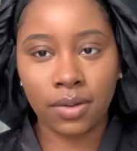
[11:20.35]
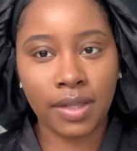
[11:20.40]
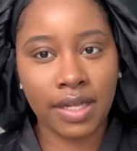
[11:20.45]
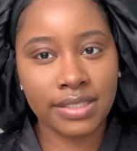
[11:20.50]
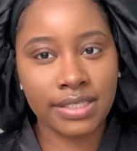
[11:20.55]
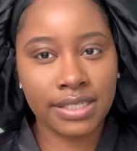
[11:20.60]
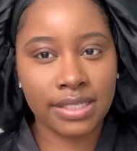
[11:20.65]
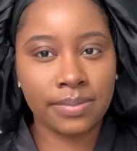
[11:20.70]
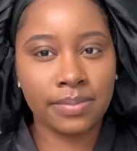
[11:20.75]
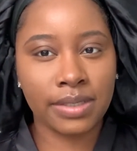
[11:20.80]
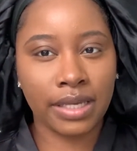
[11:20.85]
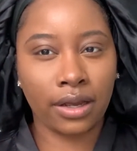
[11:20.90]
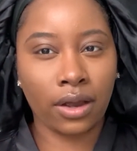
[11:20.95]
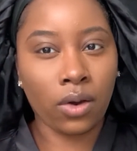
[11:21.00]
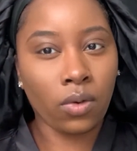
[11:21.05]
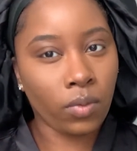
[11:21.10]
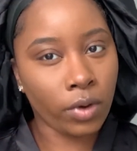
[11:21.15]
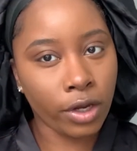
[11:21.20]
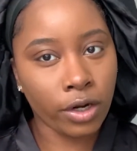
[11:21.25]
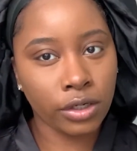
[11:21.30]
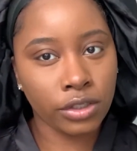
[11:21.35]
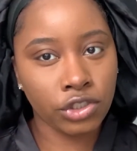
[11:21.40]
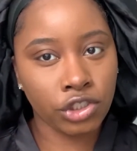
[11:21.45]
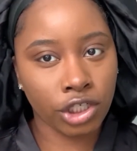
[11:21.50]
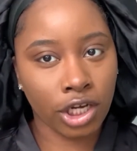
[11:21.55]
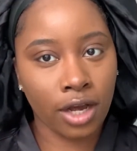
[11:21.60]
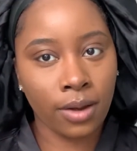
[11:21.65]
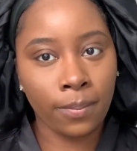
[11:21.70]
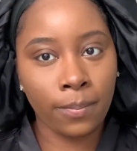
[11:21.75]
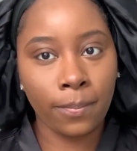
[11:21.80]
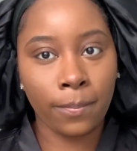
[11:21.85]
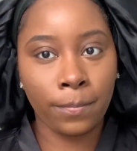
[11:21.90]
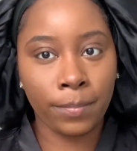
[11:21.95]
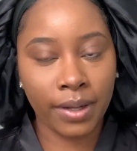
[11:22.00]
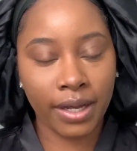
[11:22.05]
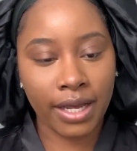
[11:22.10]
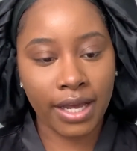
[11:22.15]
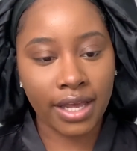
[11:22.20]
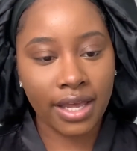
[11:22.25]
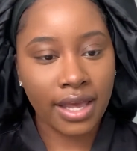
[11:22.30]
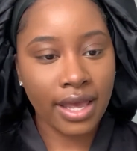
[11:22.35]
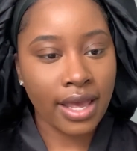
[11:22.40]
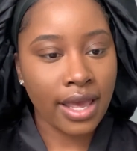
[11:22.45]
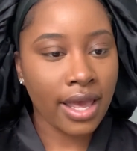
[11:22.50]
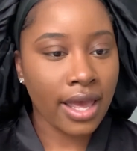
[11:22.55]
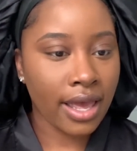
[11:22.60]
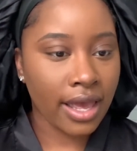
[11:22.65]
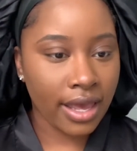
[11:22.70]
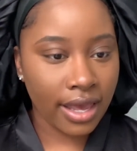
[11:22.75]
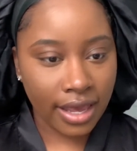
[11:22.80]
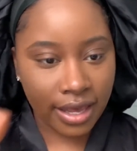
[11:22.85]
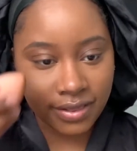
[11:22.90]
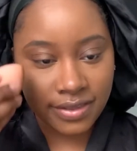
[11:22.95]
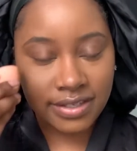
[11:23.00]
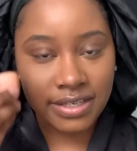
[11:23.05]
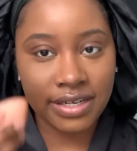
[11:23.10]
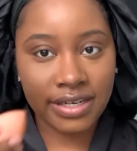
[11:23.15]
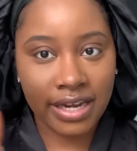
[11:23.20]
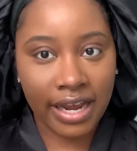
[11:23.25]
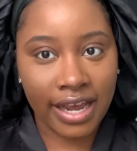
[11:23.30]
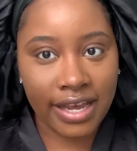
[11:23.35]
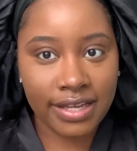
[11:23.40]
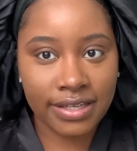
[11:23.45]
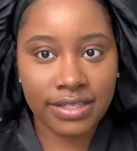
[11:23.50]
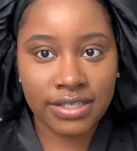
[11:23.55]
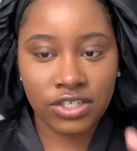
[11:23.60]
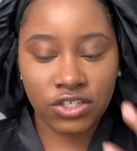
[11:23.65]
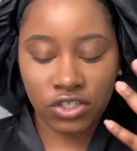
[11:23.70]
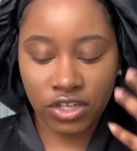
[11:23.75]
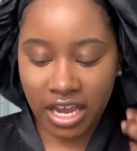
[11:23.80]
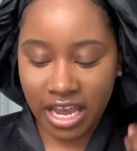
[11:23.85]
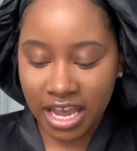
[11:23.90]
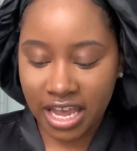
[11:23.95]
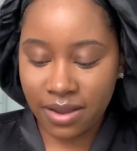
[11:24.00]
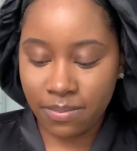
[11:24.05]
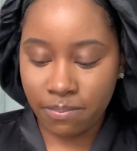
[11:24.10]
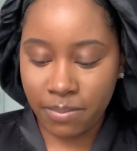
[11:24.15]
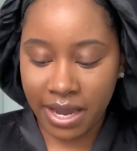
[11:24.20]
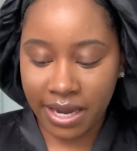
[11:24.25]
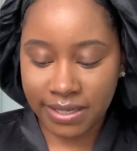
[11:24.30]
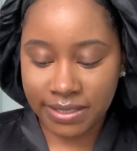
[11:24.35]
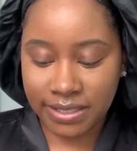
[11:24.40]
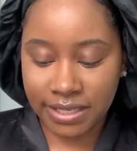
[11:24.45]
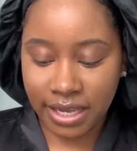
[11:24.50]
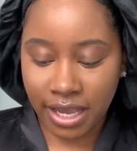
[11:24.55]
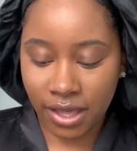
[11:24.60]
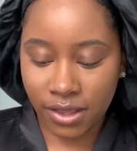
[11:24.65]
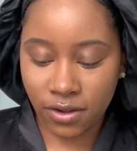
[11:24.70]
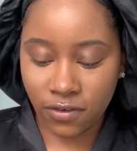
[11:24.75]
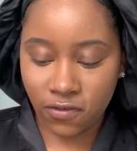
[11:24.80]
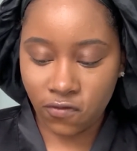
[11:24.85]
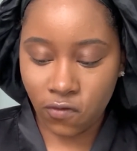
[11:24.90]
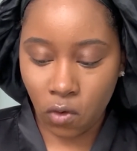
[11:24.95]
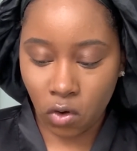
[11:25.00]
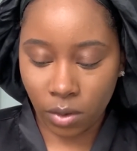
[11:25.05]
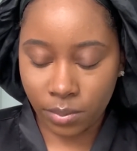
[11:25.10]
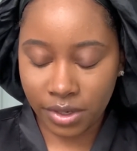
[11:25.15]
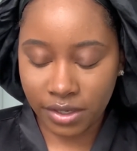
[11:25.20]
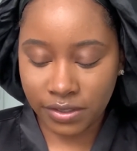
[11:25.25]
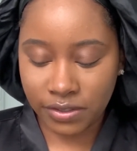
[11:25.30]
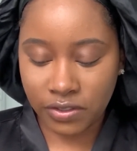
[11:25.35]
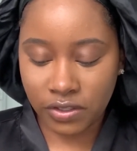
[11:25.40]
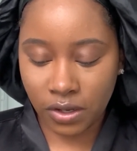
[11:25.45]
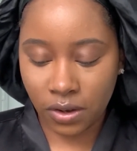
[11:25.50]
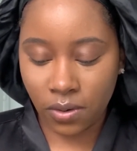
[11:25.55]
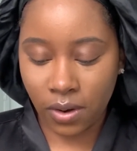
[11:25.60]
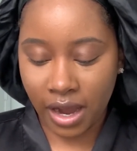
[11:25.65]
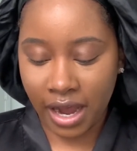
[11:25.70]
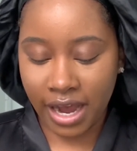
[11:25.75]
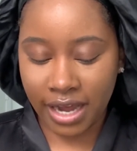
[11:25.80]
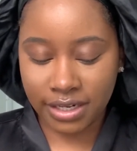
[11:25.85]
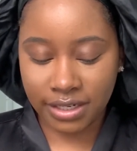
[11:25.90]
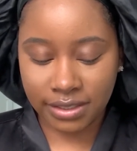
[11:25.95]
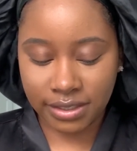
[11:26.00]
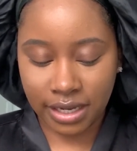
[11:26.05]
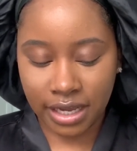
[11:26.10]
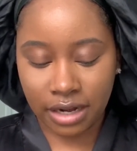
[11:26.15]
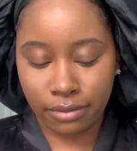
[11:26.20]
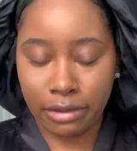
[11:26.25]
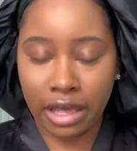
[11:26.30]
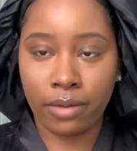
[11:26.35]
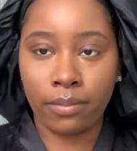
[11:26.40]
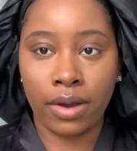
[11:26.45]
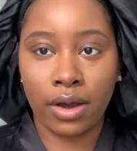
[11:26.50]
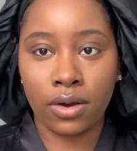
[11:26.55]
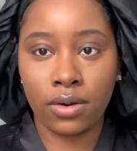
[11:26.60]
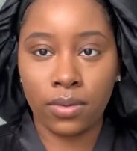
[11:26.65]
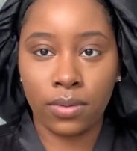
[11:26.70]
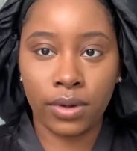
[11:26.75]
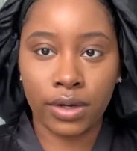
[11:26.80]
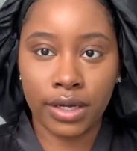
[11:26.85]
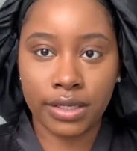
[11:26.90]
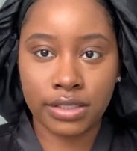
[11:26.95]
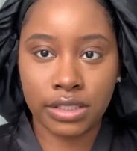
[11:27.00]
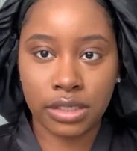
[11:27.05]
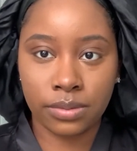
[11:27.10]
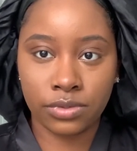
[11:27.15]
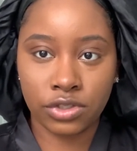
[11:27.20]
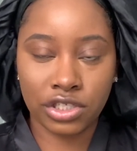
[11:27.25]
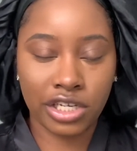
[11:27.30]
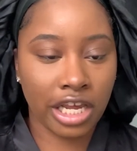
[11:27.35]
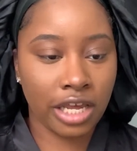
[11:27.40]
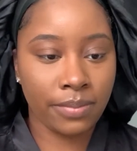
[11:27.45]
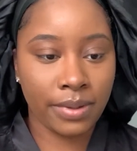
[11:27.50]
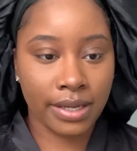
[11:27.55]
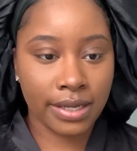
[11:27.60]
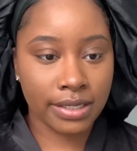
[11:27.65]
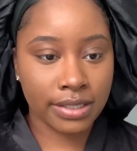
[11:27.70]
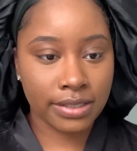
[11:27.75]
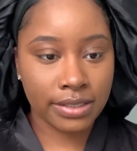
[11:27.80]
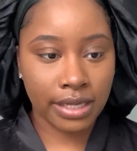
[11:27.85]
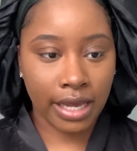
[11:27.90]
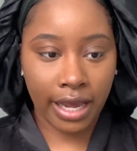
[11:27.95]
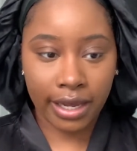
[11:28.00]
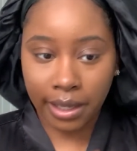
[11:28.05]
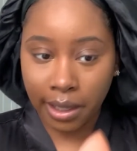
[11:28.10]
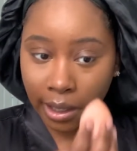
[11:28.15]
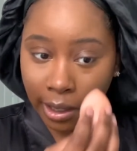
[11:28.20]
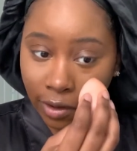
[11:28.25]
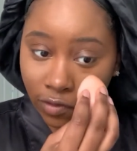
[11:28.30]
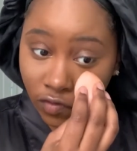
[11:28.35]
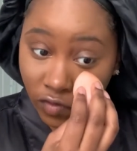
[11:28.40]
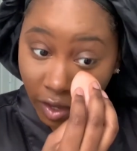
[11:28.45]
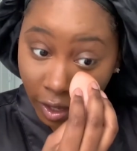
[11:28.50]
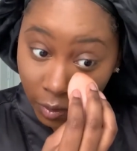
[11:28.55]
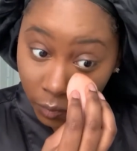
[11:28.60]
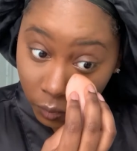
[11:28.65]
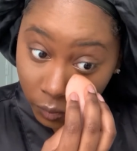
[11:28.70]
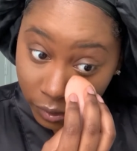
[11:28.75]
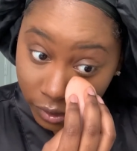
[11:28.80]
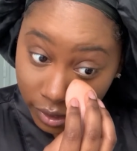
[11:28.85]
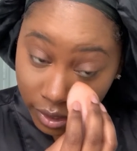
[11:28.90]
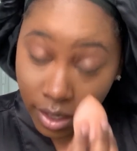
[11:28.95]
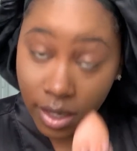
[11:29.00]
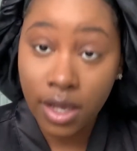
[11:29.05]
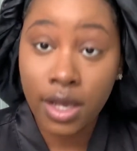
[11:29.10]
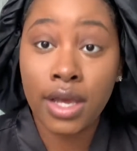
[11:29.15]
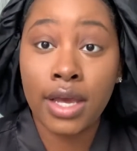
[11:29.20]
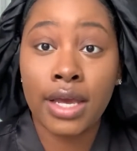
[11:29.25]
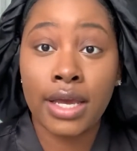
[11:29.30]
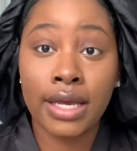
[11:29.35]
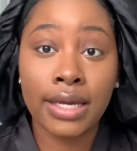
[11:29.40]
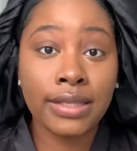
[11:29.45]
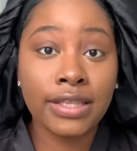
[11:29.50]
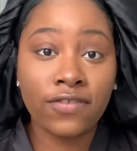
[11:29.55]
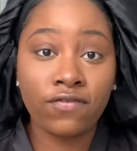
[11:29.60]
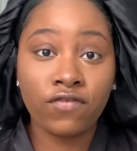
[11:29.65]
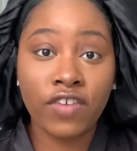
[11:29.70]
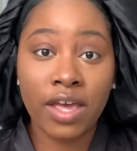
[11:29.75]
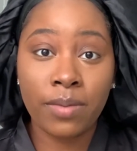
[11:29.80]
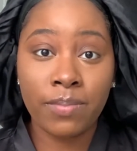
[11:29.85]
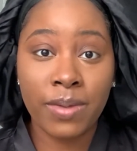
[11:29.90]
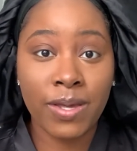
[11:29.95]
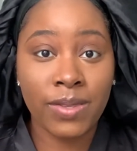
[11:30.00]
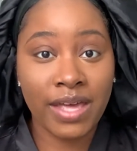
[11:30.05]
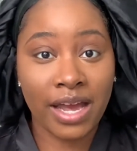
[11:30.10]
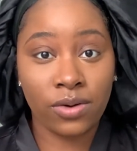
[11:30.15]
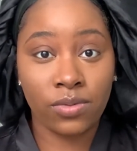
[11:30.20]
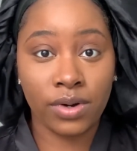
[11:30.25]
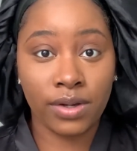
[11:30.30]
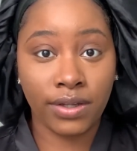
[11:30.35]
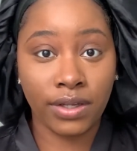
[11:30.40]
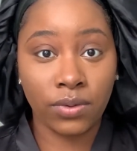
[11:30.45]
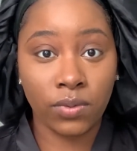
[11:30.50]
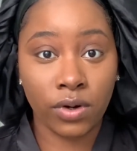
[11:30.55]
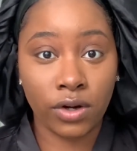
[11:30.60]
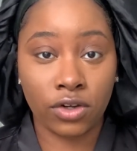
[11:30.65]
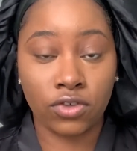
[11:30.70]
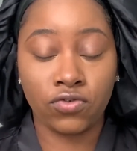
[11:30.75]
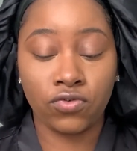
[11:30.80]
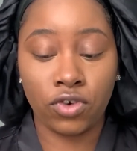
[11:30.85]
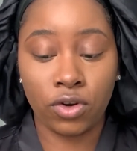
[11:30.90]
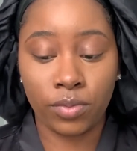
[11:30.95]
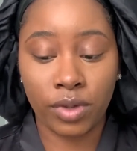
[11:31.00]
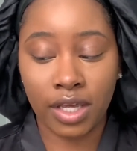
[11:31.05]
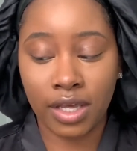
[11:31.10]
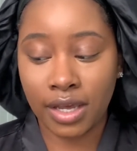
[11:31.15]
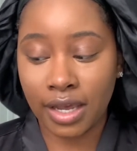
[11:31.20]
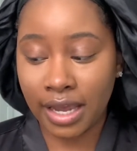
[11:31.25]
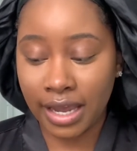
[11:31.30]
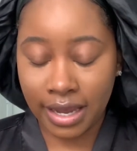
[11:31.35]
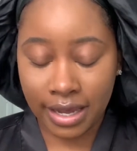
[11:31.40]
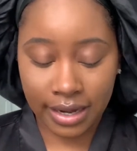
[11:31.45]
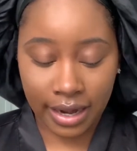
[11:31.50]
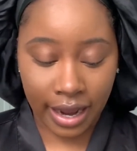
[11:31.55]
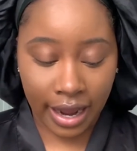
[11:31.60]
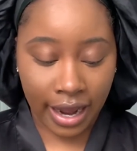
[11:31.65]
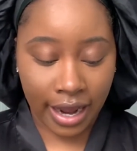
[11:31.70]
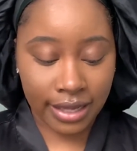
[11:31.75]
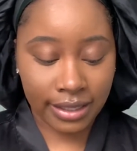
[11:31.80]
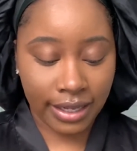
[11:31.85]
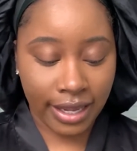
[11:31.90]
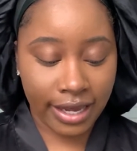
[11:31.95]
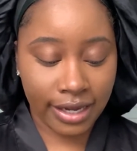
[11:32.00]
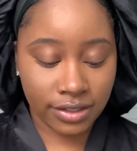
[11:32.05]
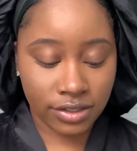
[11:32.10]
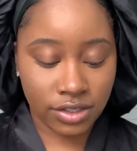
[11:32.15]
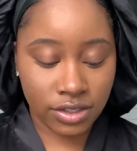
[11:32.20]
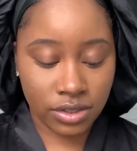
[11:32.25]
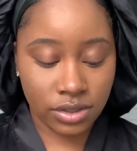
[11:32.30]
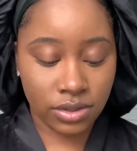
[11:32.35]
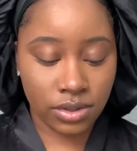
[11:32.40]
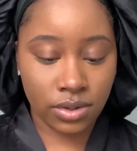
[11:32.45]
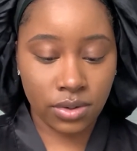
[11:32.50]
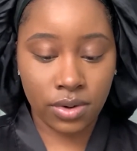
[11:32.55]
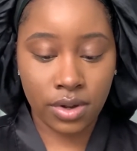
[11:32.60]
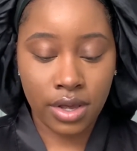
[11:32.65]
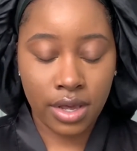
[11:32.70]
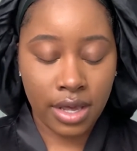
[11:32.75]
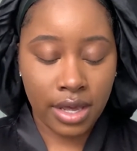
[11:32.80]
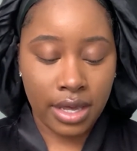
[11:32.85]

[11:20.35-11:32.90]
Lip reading: know that seems like a weird jump, but it's a nice shade mixed together for me, so I just kind of make my own custom shade because I can't find one in the Fit Me that really works for me. And I like to